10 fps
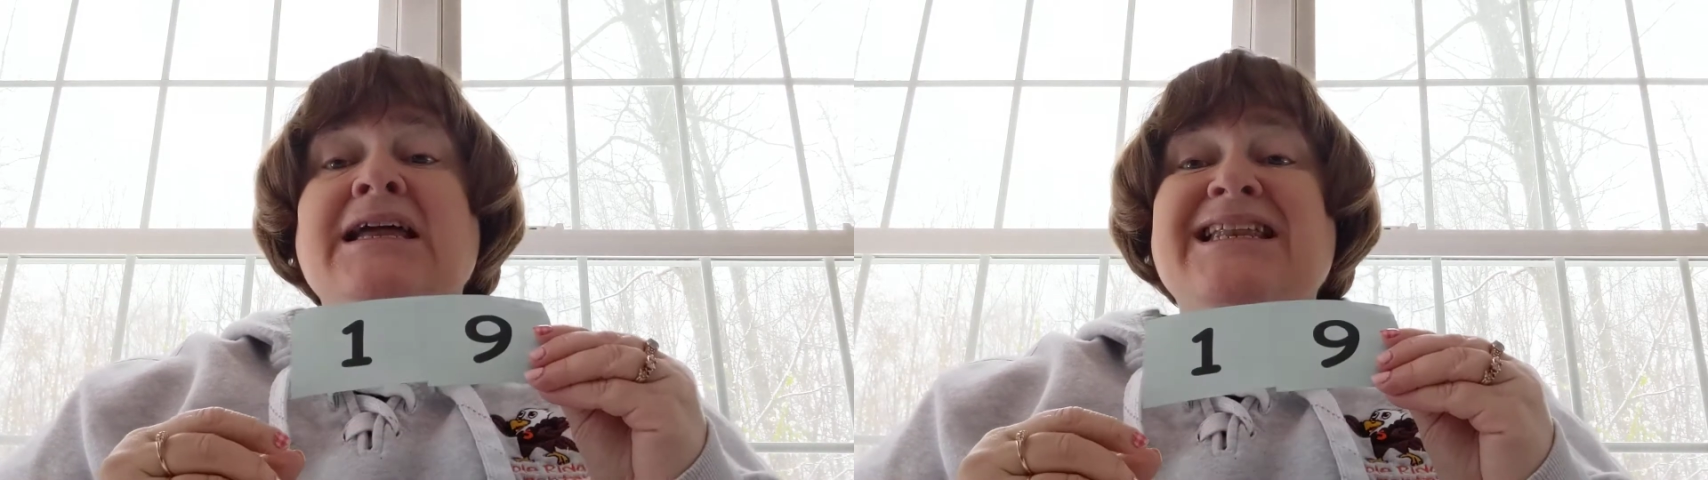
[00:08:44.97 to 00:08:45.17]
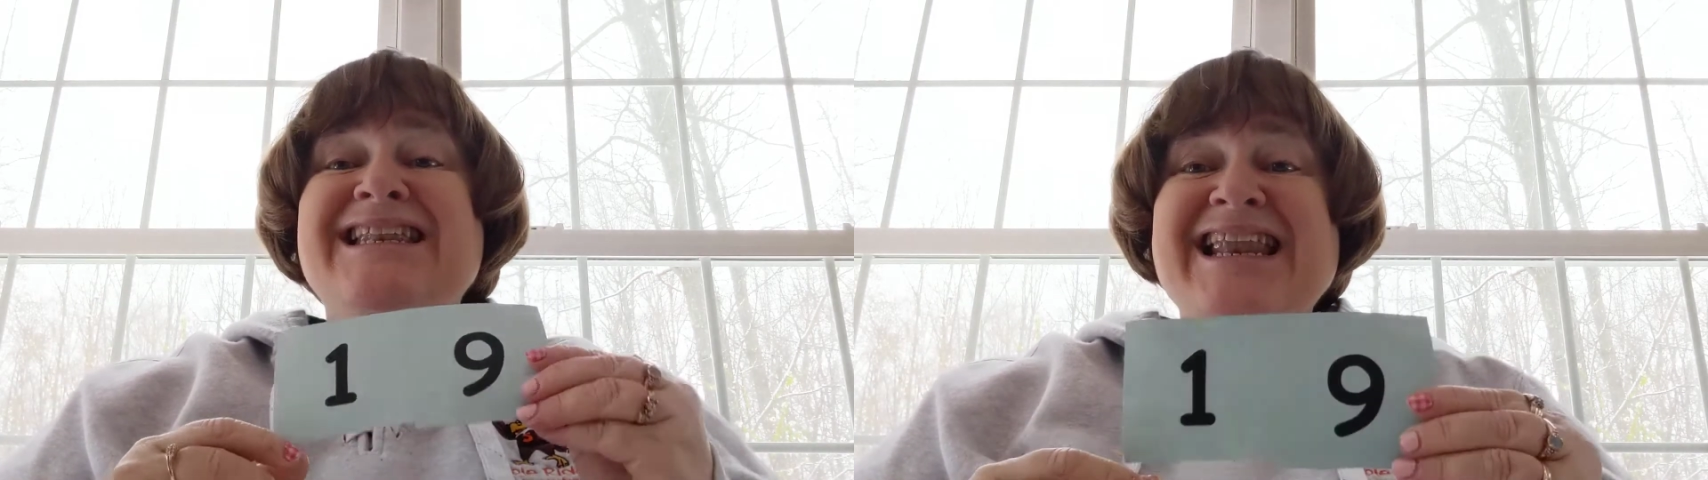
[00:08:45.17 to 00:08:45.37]

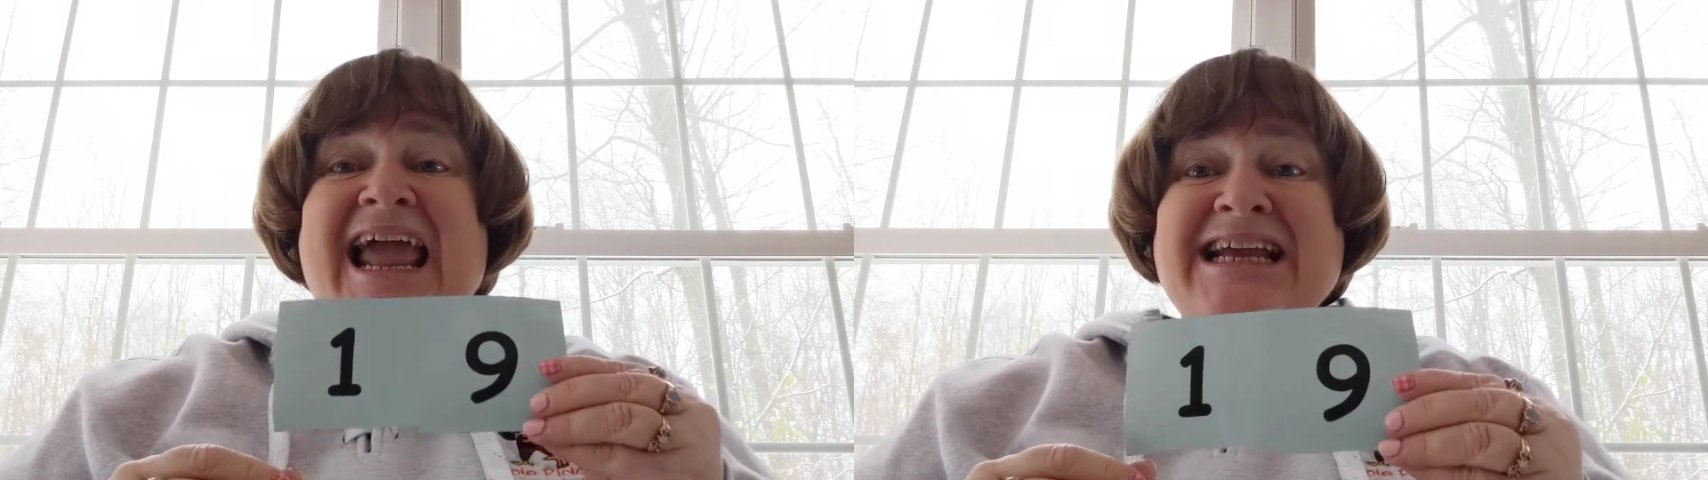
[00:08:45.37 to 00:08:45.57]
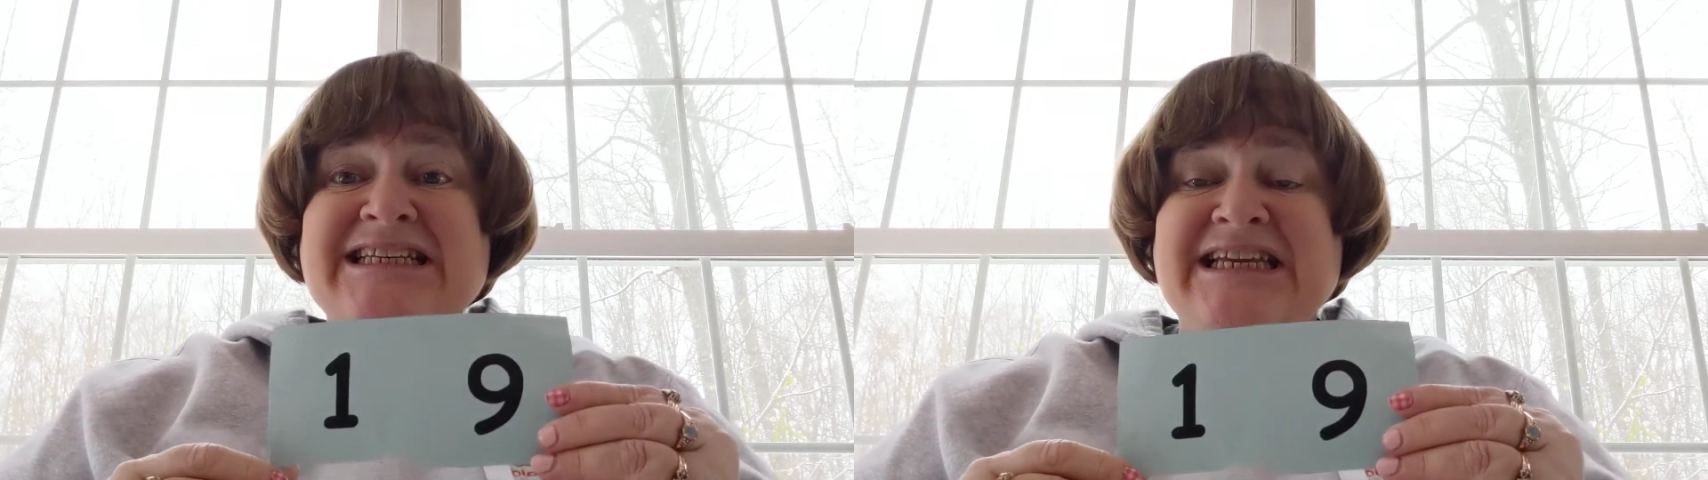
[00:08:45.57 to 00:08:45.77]

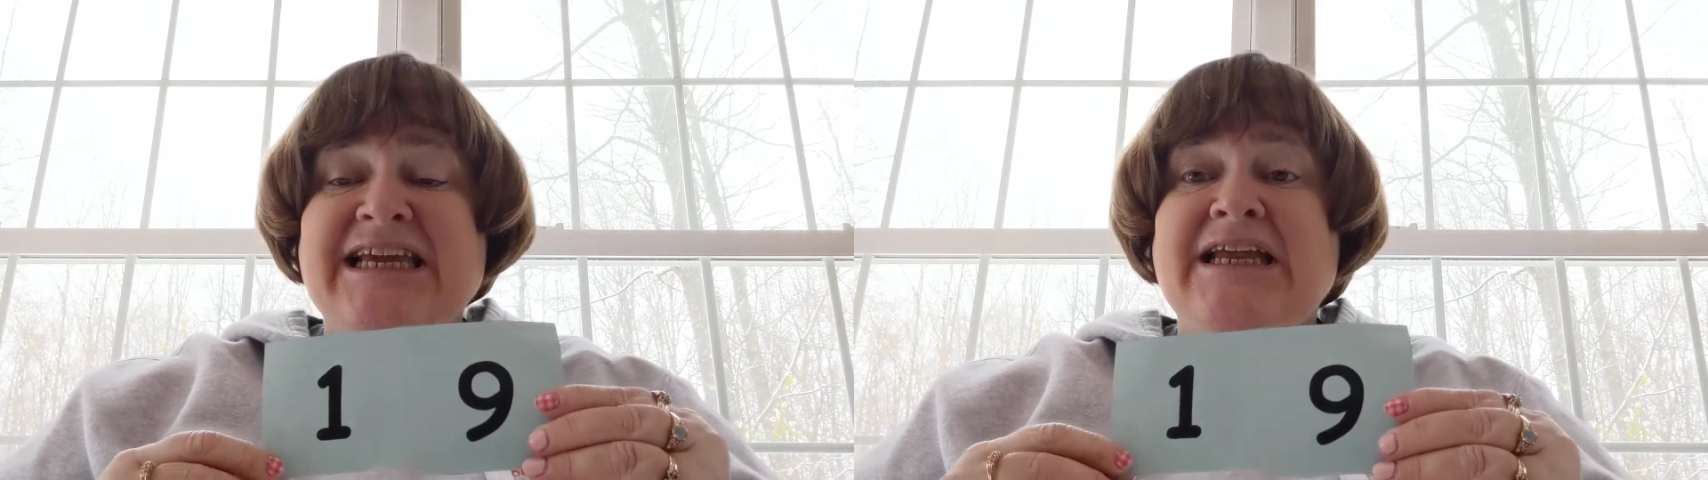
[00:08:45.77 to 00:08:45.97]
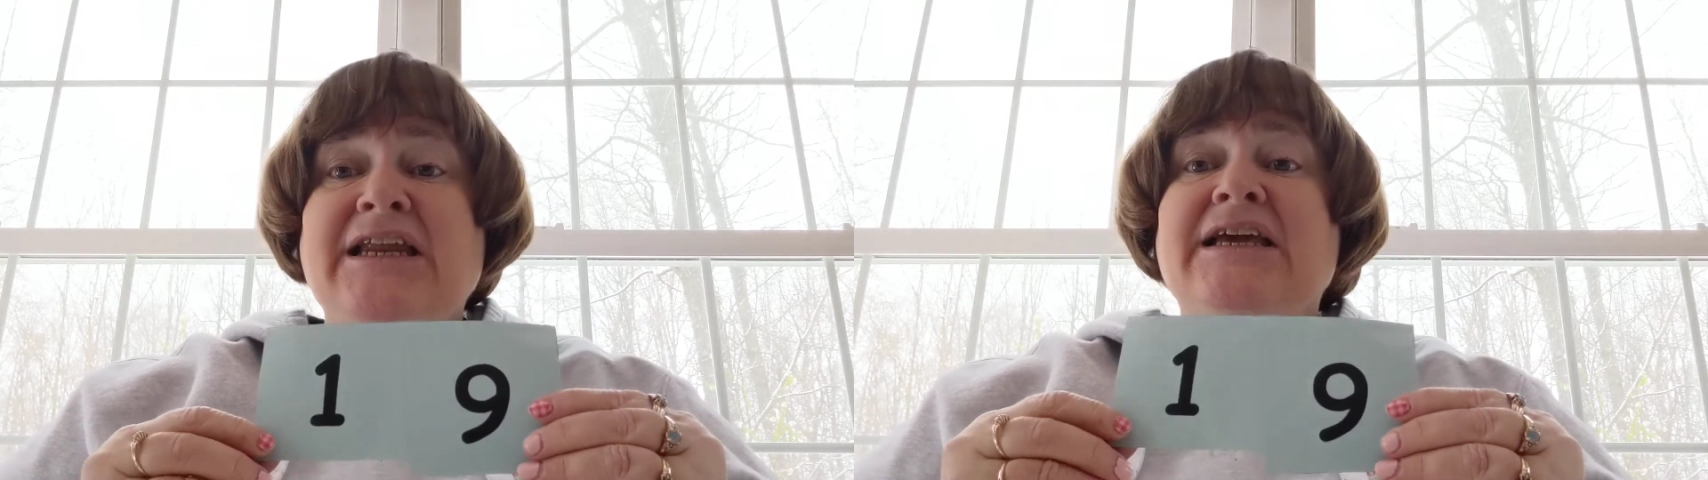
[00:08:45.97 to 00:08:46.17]

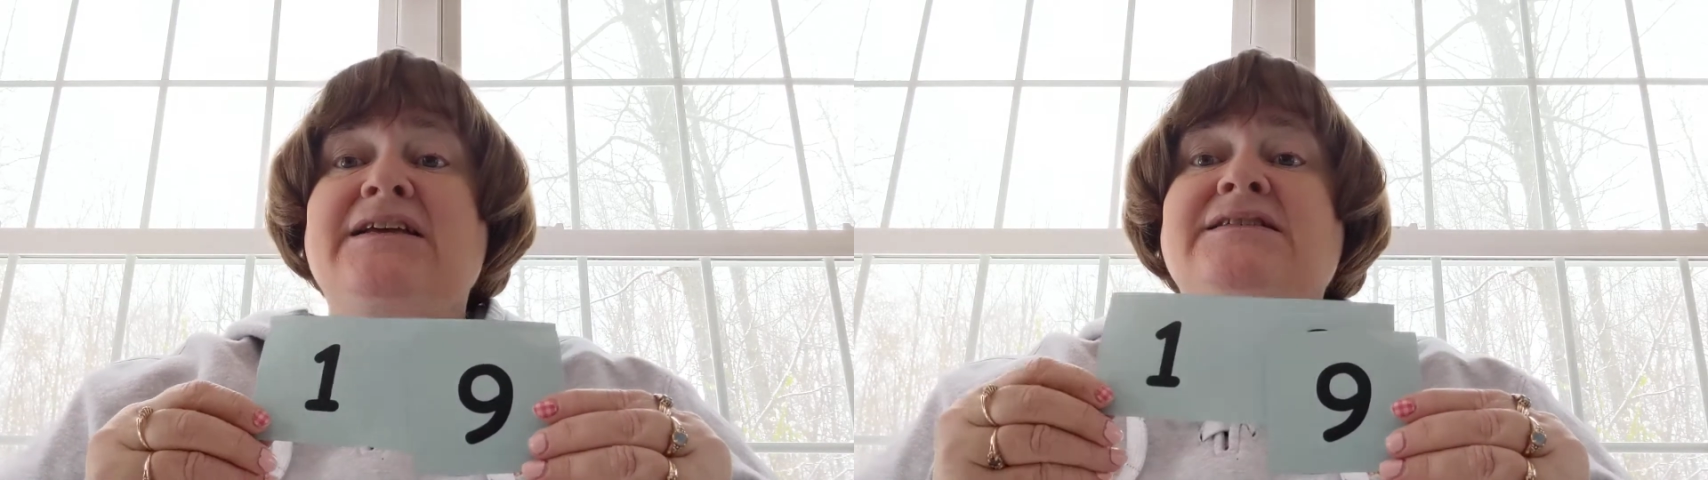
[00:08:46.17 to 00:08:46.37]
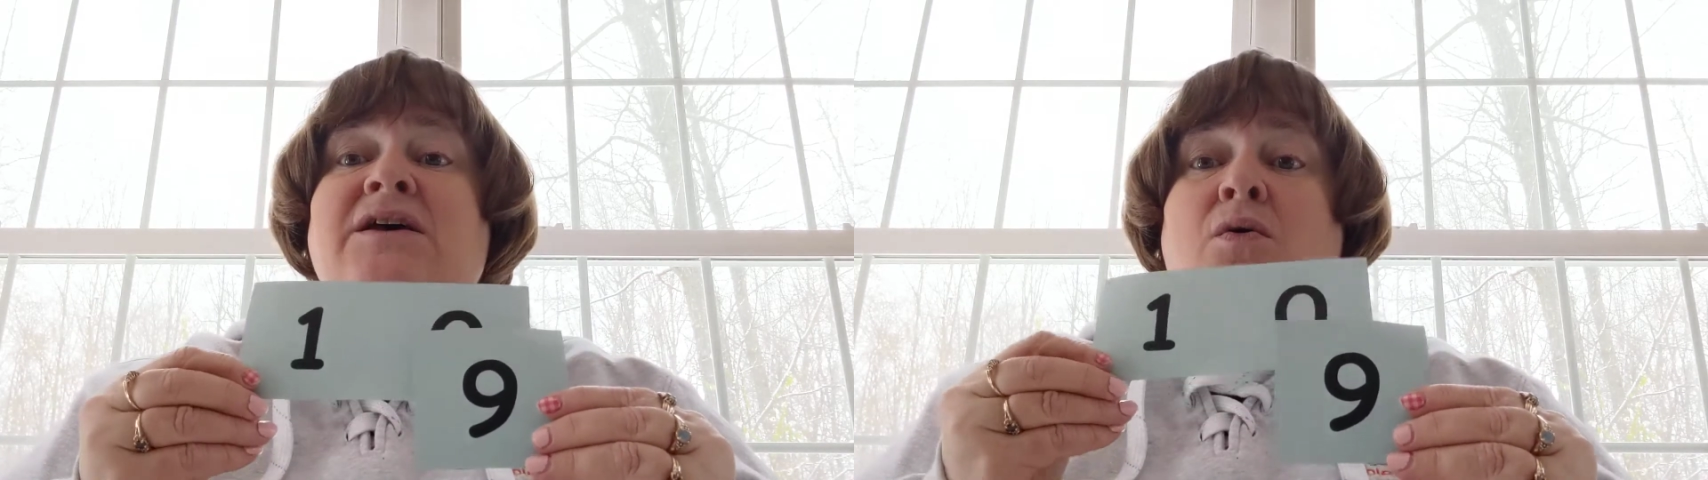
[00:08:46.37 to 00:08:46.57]
19 is